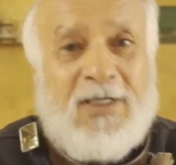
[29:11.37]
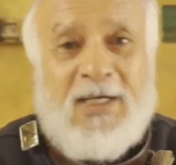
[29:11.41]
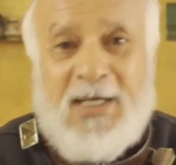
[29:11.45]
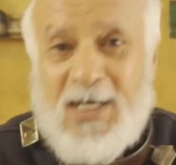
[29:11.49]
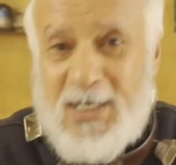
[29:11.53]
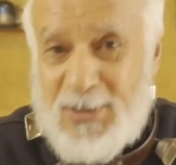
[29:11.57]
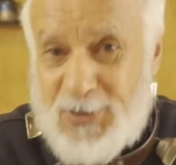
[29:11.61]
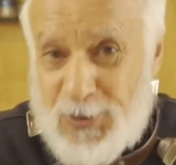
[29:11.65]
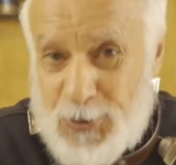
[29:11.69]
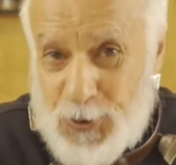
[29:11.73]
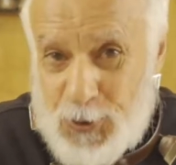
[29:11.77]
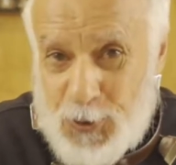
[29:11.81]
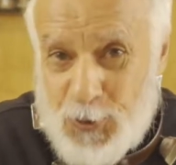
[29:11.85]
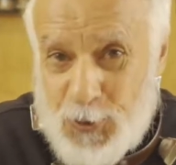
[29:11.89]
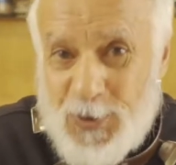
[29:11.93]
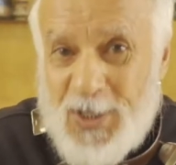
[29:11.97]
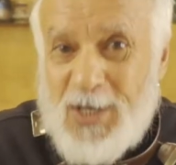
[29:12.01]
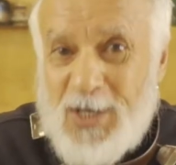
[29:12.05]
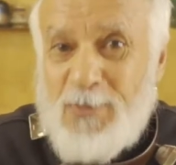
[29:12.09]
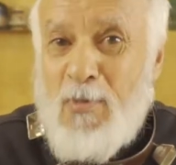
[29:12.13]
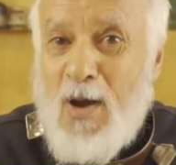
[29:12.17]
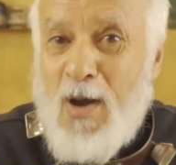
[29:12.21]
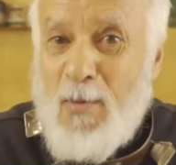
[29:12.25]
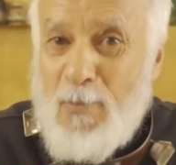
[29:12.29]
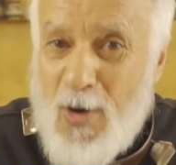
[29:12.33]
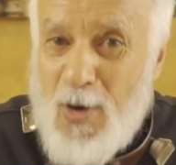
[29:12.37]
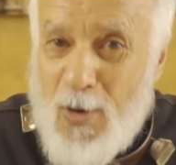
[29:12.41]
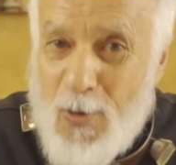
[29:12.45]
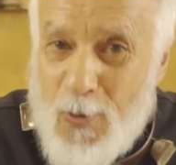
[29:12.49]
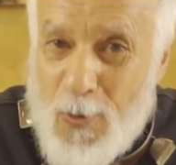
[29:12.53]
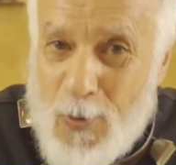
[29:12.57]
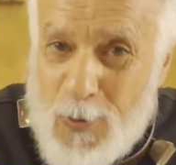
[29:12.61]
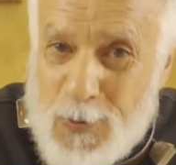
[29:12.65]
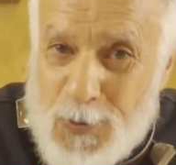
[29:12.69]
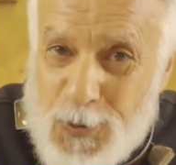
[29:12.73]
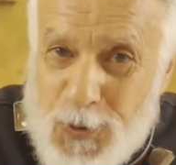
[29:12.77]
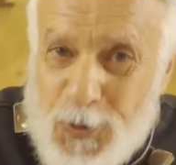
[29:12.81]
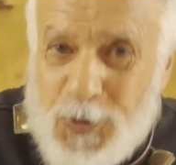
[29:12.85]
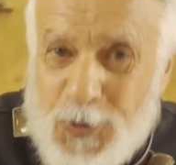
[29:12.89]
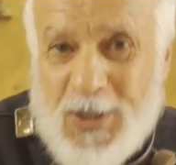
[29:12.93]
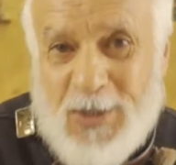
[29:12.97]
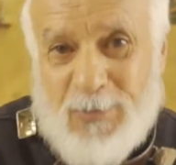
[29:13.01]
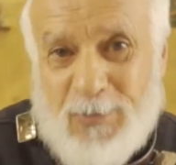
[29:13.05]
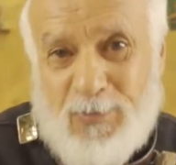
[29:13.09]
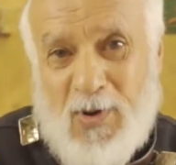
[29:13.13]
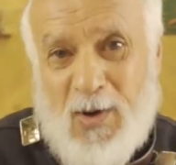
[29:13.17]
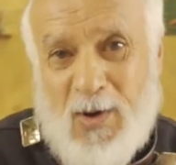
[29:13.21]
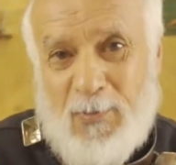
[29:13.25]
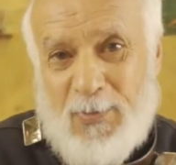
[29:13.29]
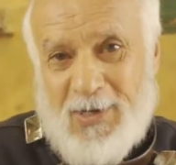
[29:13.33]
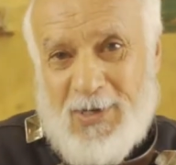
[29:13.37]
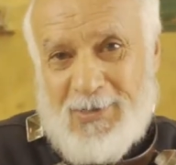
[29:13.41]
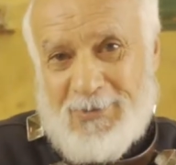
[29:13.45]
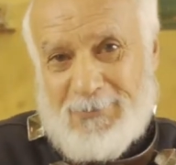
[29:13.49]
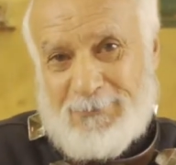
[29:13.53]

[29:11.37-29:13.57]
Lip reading: Is a sugar mama or sugar papa?